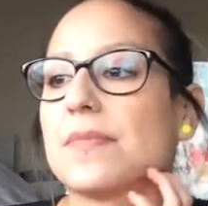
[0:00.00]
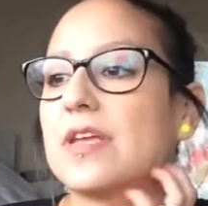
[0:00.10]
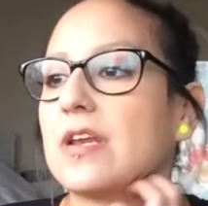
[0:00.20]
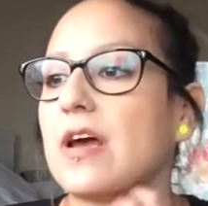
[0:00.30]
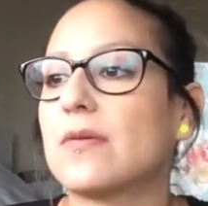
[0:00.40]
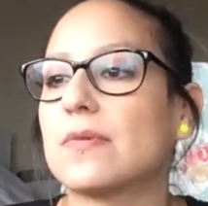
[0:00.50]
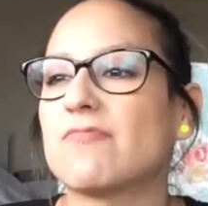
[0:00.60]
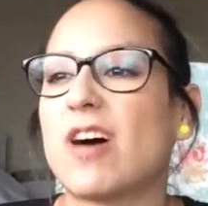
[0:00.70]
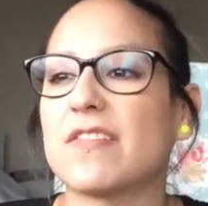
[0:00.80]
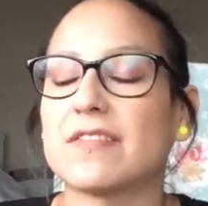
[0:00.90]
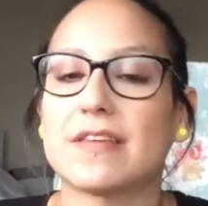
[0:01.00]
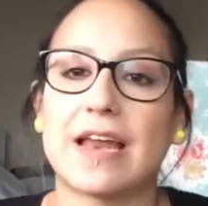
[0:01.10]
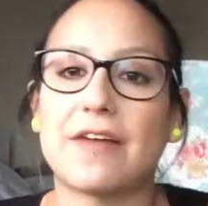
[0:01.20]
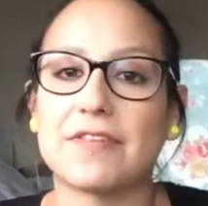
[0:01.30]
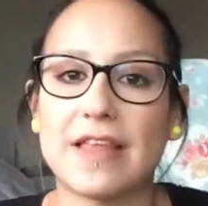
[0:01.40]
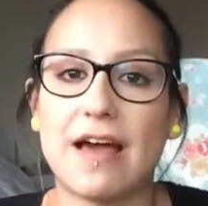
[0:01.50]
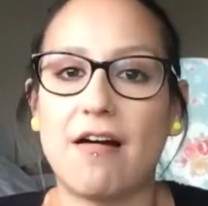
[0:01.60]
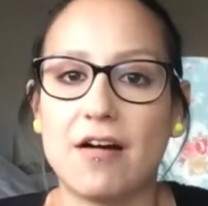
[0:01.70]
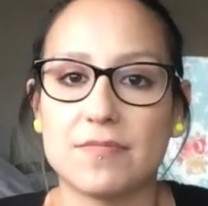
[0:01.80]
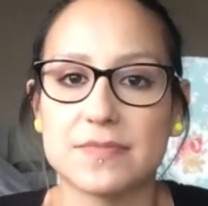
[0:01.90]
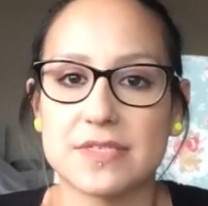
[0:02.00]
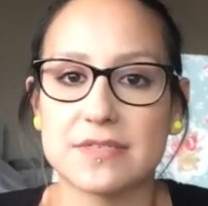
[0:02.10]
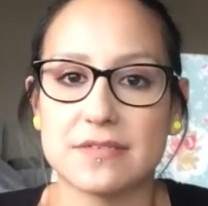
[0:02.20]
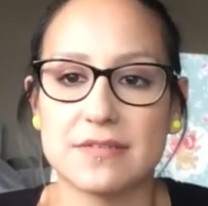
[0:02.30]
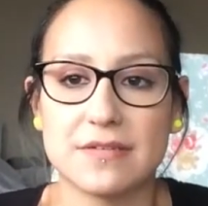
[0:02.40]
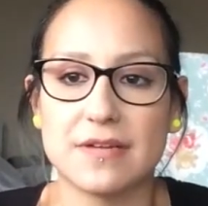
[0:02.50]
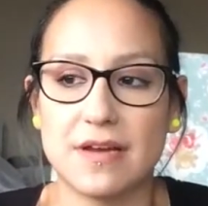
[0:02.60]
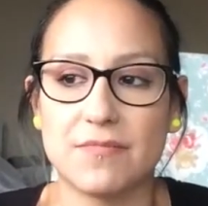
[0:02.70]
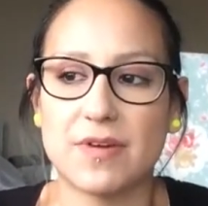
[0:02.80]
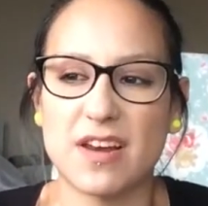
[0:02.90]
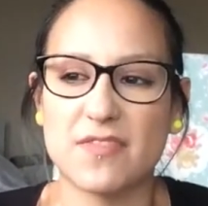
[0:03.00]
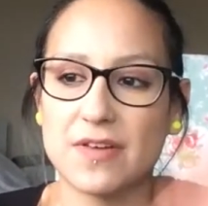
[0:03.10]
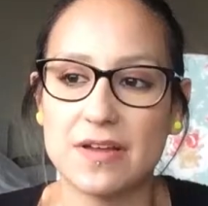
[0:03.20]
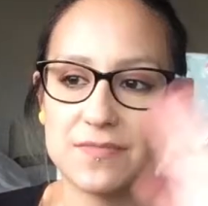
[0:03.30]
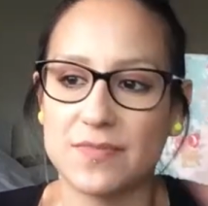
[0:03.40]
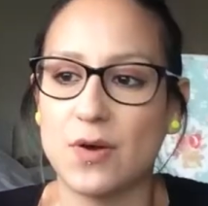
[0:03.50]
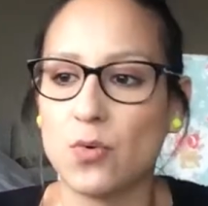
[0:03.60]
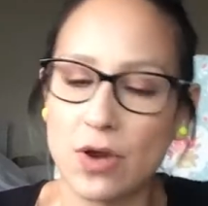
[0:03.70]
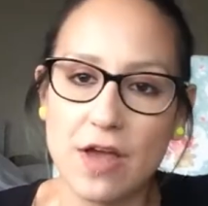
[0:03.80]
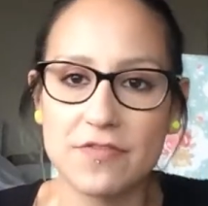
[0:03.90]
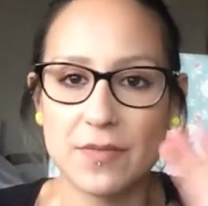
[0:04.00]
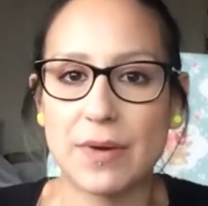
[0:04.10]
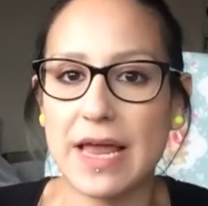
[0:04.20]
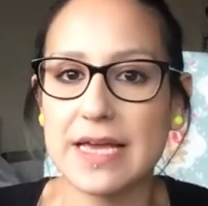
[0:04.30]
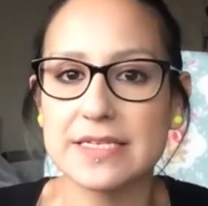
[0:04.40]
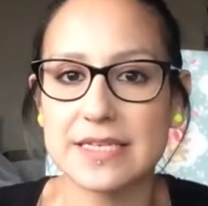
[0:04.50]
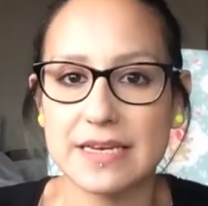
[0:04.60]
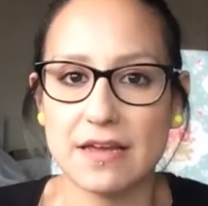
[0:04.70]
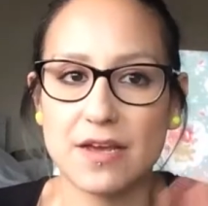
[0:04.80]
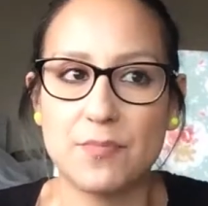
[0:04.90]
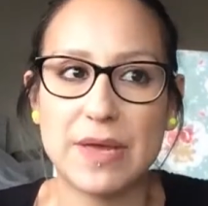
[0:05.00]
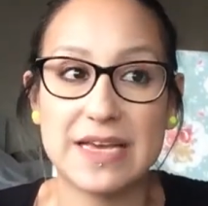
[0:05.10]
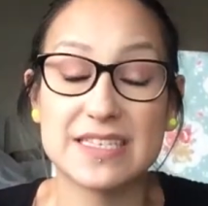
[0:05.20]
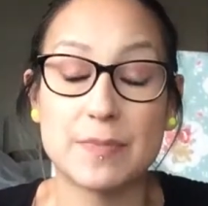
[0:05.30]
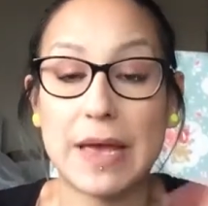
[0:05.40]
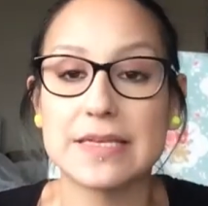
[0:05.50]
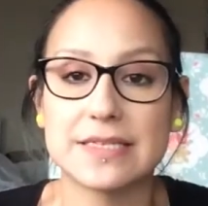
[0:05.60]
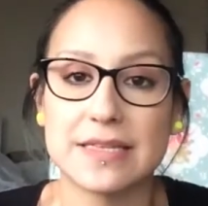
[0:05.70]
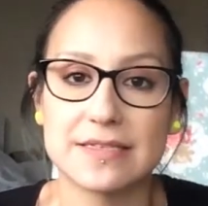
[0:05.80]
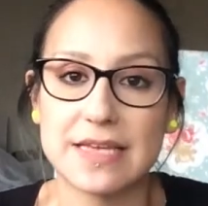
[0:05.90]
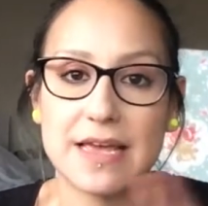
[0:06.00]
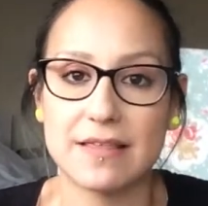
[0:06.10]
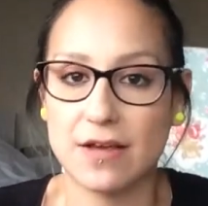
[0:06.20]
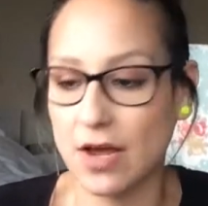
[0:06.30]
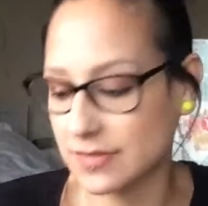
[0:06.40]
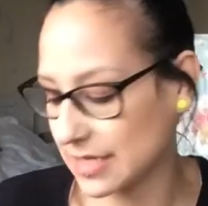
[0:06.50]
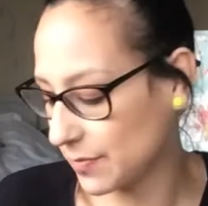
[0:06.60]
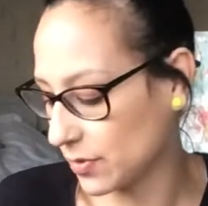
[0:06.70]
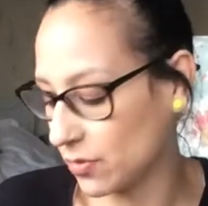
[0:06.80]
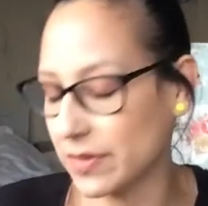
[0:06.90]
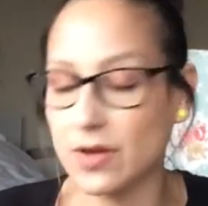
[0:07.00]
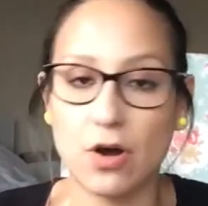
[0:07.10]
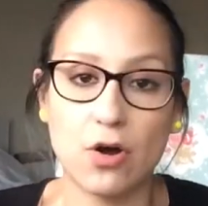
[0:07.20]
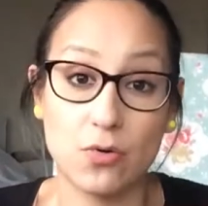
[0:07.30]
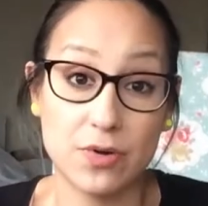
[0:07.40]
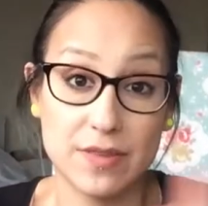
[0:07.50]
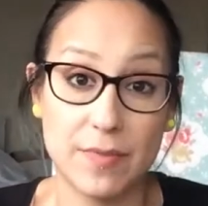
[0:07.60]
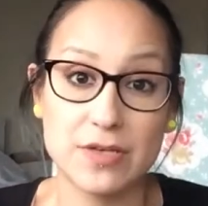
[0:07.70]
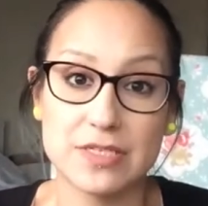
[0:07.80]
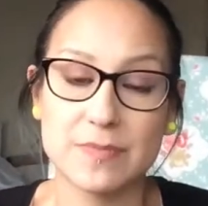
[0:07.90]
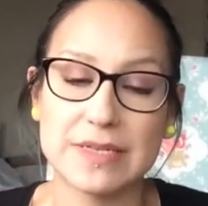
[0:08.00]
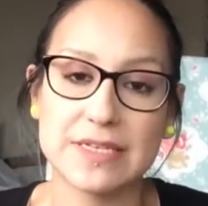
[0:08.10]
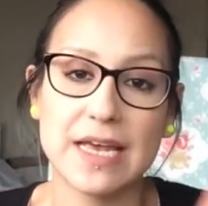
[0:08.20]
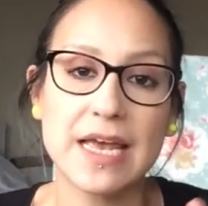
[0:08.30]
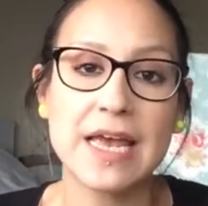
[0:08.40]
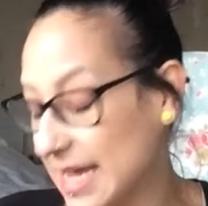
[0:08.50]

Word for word: you know, rather than having their arms kind of all over the place in like a big space in, say, the co-sleeper or in the cot or in the Moses basket.